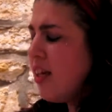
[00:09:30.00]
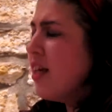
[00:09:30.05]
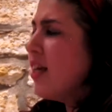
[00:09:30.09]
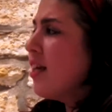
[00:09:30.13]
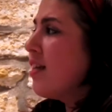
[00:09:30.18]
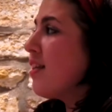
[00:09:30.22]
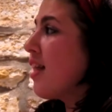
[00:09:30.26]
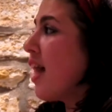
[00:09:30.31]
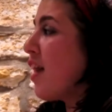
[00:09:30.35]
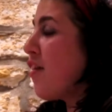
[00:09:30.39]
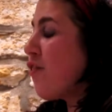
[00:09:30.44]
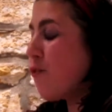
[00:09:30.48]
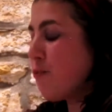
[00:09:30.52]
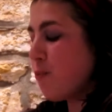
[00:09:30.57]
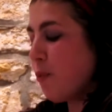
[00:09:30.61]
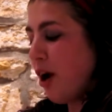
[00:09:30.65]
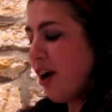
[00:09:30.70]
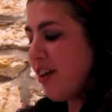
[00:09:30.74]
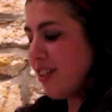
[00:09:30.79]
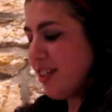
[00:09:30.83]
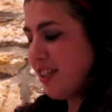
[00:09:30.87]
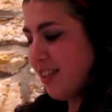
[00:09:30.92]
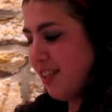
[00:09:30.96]
Life
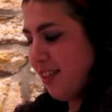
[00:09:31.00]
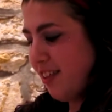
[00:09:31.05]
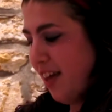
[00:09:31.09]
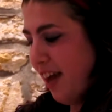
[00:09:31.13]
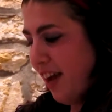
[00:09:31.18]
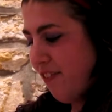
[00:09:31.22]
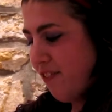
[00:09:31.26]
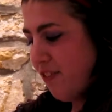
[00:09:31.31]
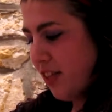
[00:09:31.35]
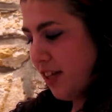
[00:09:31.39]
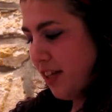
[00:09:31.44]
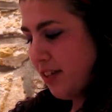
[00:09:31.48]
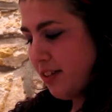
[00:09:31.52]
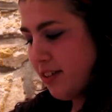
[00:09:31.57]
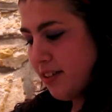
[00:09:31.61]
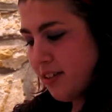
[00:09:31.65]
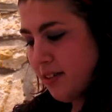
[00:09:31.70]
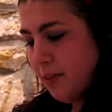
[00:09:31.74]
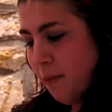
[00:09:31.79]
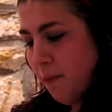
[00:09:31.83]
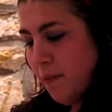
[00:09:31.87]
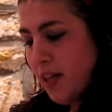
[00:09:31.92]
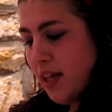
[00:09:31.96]
brought to the
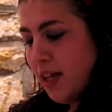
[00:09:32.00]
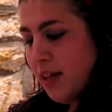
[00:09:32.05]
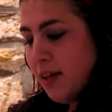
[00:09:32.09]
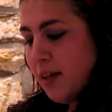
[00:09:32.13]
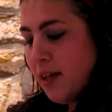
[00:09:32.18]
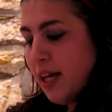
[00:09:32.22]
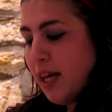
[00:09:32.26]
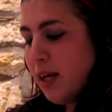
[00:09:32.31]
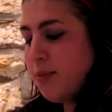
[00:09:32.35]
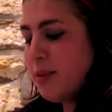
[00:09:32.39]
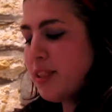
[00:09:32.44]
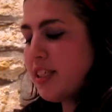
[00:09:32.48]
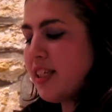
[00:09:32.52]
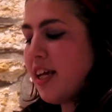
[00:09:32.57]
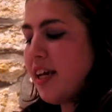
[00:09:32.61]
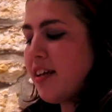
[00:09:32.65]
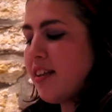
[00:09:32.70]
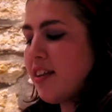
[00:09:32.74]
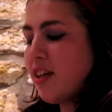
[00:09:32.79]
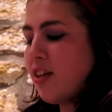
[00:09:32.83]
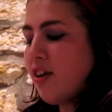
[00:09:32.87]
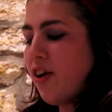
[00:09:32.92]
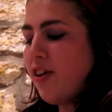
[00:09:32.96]
lifeless. It was
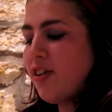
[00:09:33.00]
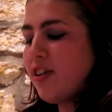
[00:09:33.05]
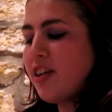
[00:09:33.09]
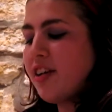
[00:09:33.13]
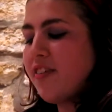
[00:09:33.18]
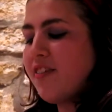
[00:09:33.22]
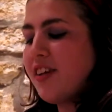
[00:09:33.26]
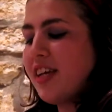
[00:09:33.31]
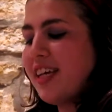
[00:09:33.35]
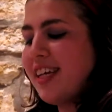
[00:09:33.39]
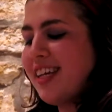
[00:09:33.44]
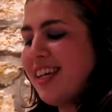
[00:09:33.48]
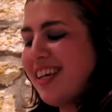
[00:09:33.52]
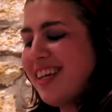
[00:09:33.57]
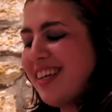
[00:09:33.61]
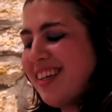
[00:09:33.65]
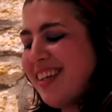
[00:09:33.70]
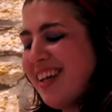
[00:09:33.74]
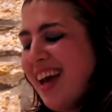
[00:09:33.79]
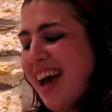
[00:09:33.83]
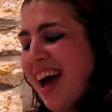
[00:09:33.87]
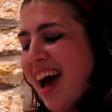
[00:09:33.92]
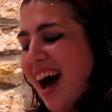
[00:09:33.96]
like the Garden of
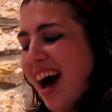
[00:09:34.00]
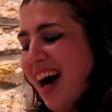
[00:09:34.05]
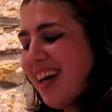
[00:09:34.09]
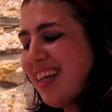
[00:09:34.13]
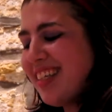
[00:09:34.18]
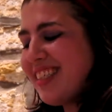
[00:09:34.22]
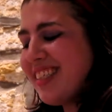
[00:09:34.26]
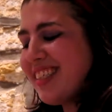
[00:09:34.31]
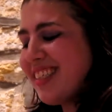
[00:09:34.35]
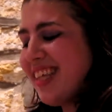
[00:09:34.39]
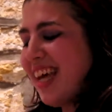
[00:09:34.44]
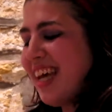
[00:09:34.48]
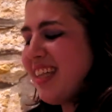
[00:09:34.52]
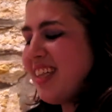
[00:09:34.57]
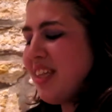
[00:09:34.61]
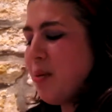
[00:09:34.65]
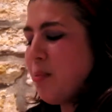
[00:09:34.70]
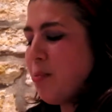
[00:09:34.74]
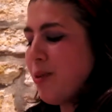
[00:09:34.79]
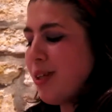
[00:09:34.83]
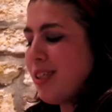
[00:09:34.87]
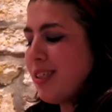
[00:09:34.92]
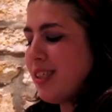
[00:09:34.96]
Eden on a
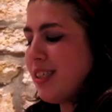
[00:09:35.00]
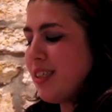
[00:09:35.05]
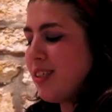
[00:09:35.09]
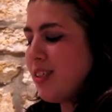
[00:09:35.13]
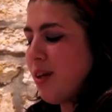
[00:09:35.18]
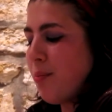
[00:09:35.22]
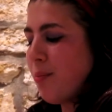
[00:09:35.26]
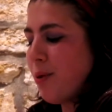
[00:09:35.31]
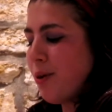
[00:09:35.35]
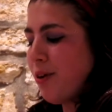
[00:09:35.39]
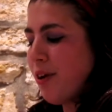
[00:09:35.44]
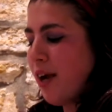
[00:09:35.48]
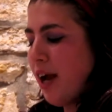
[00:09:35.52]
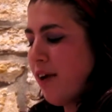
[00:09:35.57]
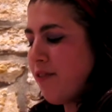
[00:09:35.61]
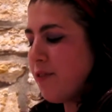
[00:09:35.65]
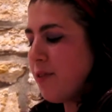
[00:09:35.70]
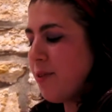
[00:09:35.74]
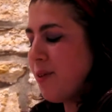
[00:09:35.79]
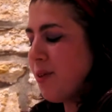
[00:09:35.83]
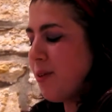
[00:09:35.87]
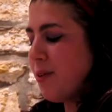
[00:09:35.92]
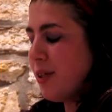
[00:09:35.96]
slightly breezy summer
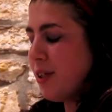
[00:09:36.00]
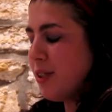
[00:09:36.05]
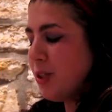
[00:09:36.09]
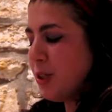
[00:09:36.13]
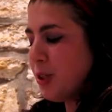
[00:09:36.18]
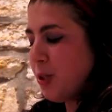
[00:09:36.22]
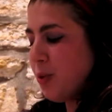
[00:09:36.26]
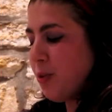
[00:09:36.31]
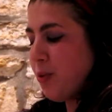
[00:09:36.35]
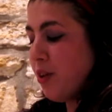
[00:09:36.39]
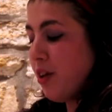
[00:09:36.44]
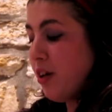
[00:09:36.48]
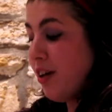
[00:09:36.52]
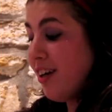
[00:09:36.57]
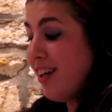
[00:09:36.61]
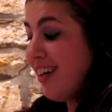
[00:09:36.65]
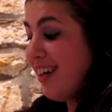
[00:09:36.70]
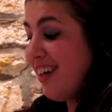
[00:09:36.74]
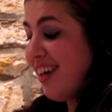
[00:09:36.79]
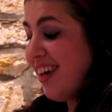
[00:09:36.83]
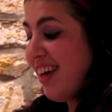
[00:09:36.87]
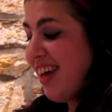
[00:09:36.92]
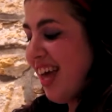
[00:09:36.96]
afternoon in June.
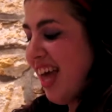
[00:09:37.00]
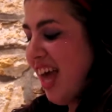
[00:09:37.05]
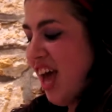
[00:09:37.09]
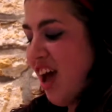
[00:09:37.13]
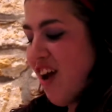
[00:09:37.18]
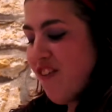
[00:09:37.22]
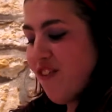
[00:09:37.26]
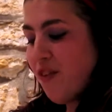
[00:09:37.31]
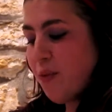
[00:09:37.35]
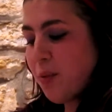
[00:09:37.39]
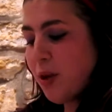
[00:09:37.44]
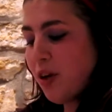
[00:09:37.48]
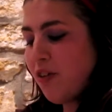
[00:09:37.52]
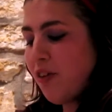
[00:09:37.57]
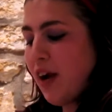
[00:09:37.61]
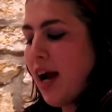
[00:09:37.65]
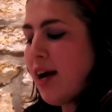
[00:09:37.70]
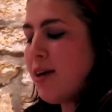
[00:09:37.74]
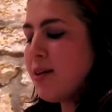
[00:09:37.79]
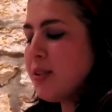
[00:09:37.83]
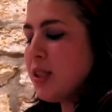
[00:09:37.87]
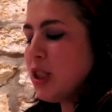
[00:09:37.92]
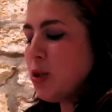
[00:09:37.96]
From the
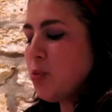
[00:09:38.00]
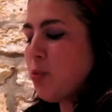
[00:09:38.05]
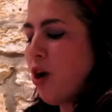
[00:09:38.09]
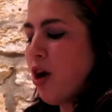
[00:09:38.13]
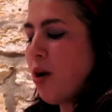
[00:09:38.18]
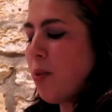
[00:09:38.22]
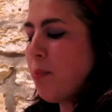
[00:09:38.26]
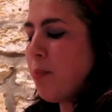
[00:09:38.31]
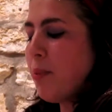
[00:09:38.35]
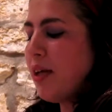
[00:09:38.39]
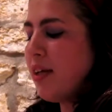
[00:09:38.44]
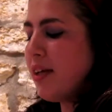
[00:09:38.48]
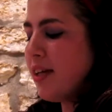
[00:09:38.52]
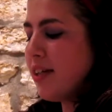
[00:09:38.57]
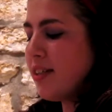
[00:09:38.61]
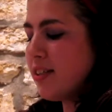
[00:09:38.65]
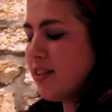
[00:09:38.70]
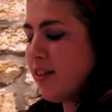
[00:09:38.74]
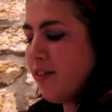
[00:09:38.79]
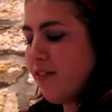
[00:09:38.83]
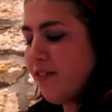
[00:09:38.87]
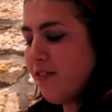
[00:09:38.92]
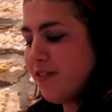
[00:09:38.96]
ground sprung millions
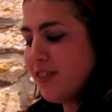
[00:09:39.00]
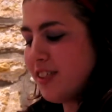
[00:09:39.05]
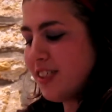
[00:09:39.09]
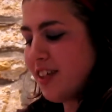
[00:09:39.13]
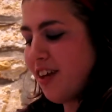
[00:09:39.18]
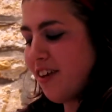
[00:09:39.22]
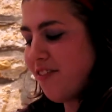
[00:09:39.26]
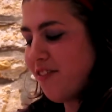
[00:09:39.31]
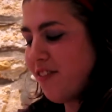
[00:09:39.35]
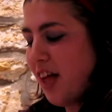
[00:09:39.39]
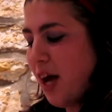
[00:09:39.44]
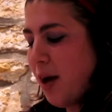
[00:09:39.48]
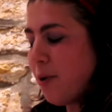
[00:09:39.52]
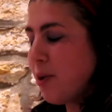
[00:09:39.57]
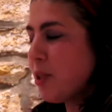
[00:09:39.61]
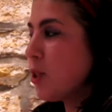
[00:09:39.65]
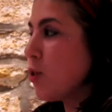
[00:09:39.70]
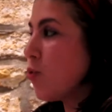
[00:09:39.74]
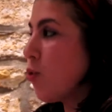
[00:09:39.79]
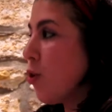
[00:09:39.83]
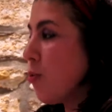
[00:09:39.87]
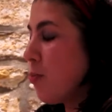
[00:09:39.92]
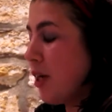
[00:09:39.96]
of sunflowers
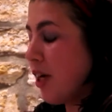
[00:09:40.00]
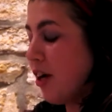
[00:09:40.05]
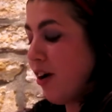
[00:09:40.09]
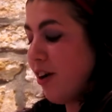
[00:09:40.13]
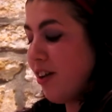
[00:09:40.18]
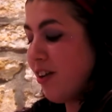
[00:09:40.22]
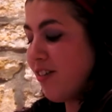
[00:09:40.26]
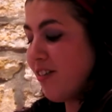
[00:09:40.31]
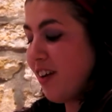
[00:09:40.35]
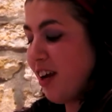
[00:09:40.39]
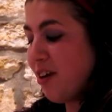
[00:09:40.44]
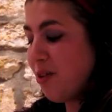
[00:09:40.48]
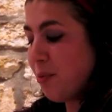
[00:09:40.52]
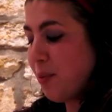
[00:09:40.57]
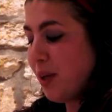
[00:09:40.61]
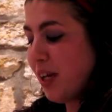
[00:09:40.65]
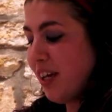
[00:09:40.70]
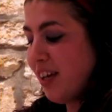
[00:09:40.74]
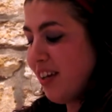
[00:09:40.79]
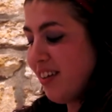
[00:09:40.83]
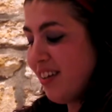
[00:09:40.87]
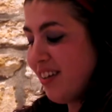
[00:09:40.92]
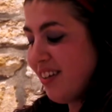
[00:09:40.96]
swarming all around me.